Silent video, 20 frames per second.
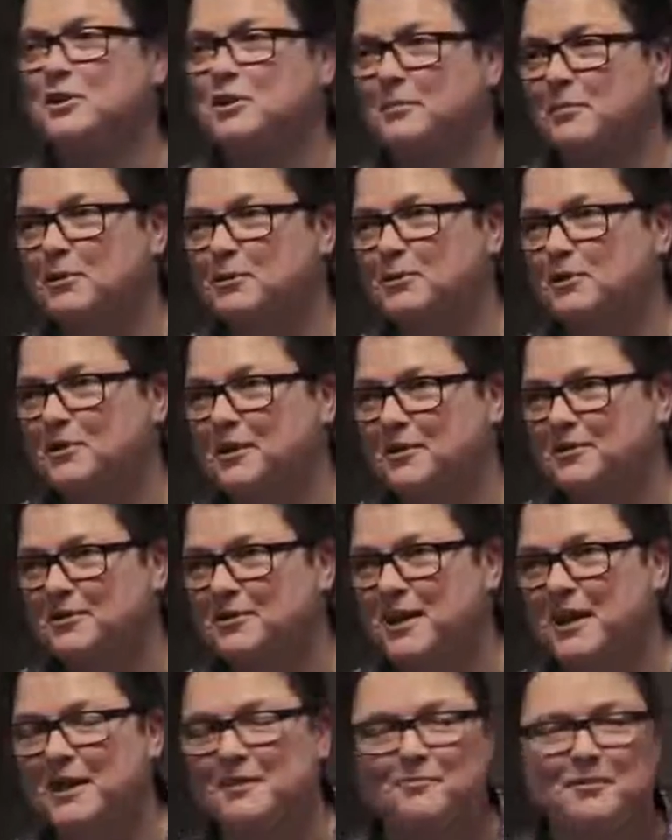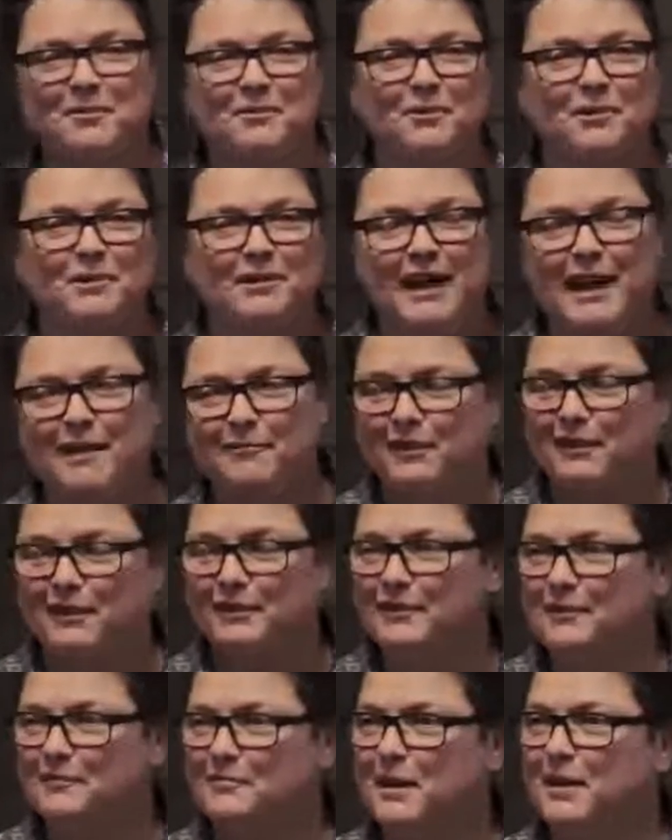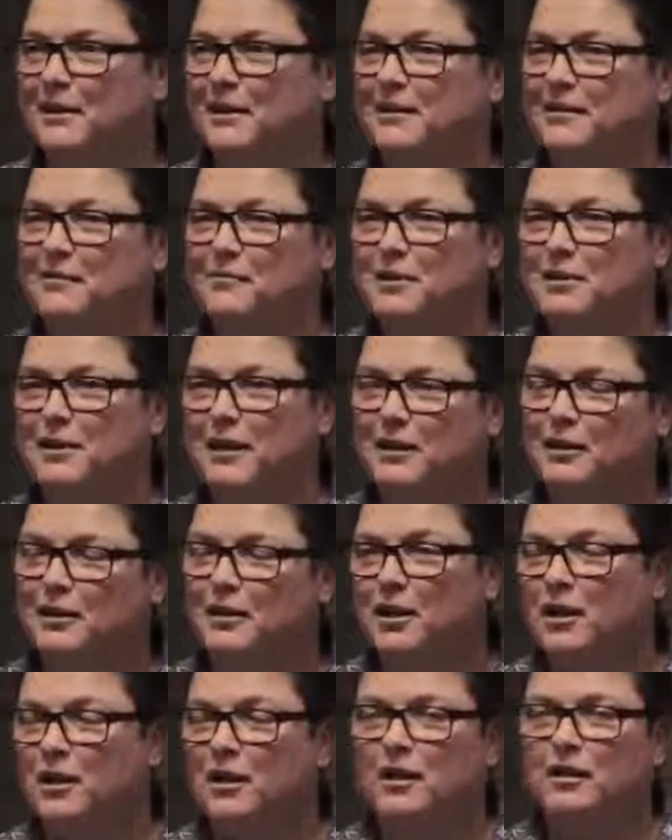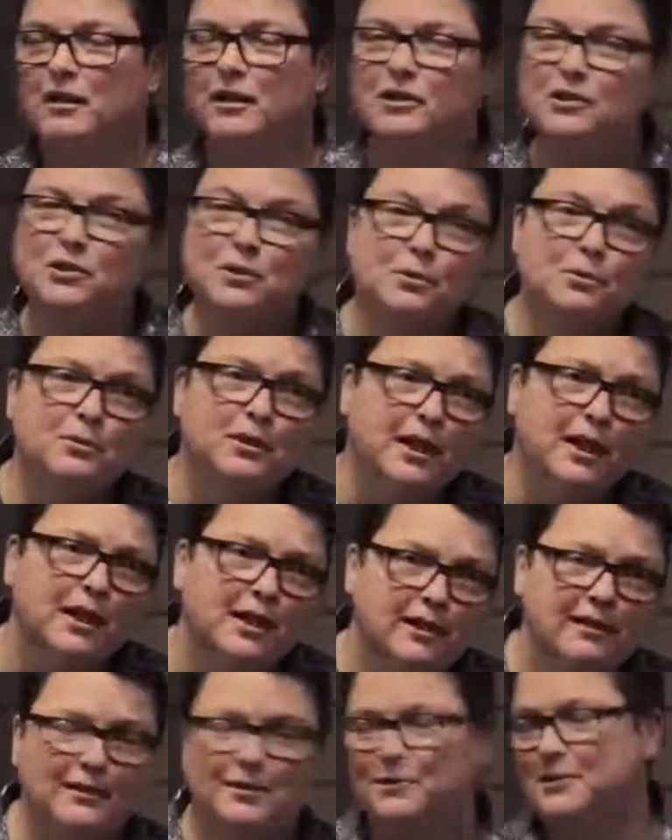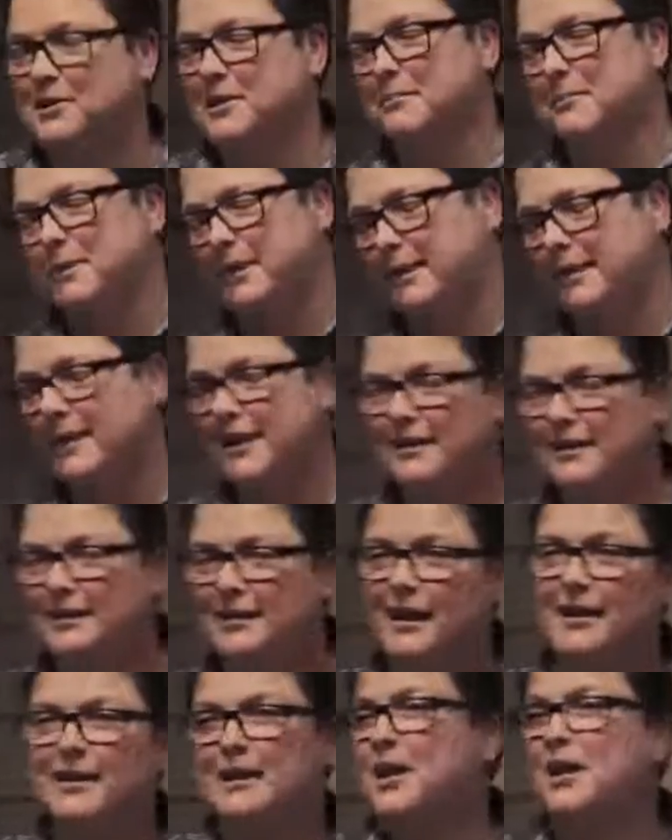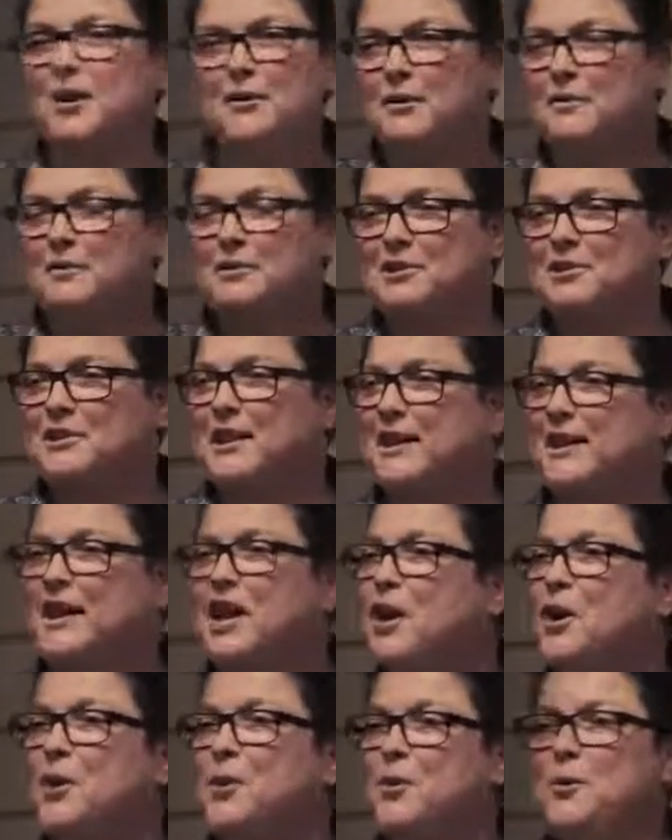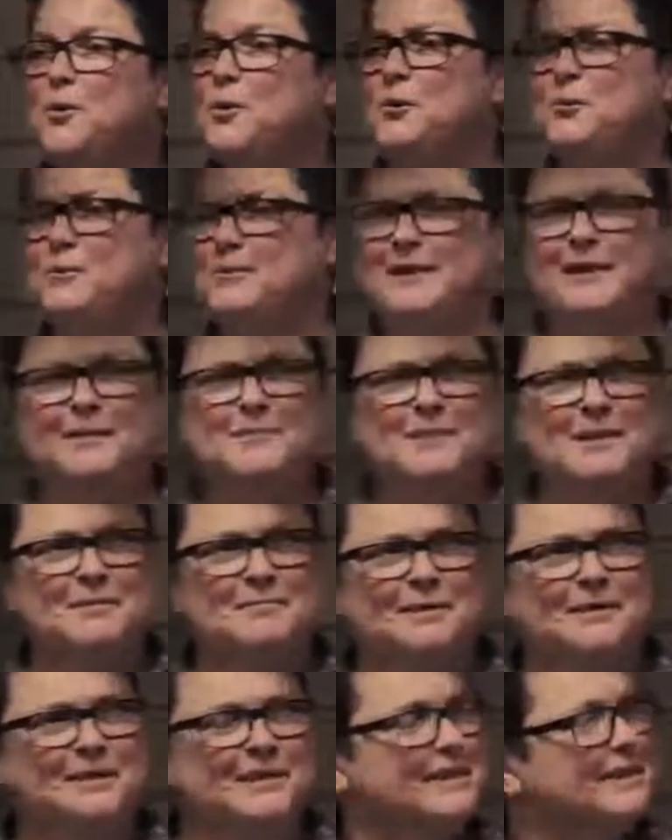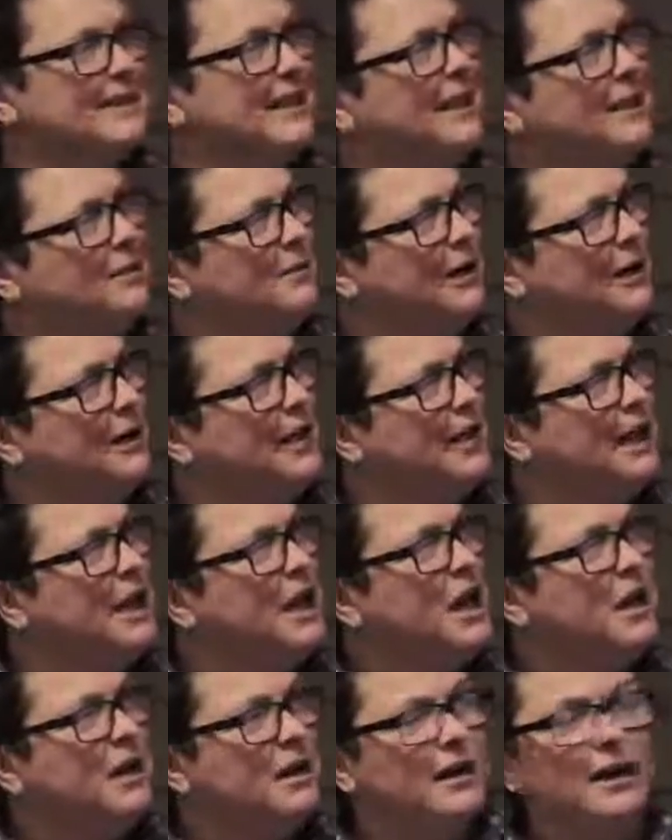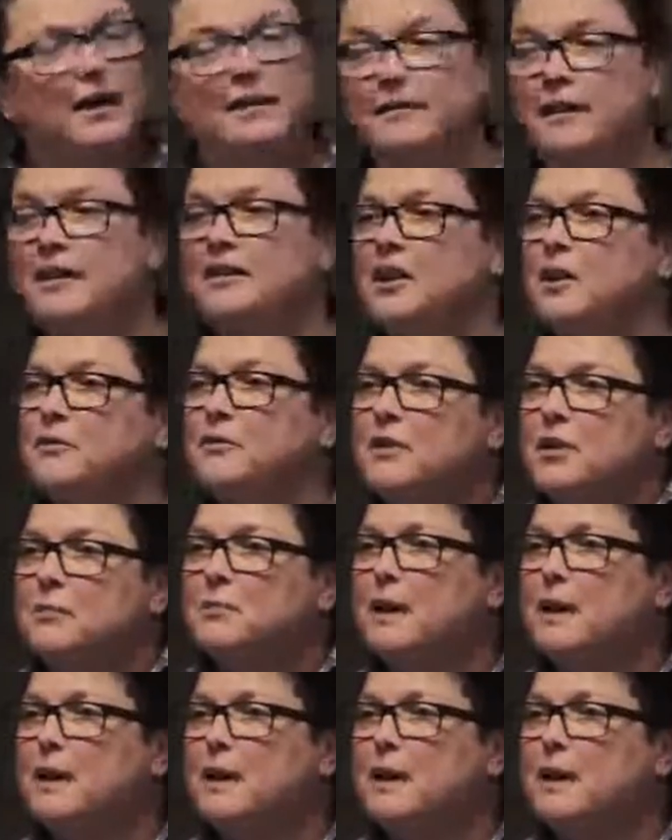a commercial the other night, and we were all laughing about it. It was like Latuda or something, and you know, it was just like, who comes up with this? Anyway, uh, they, you know, they'll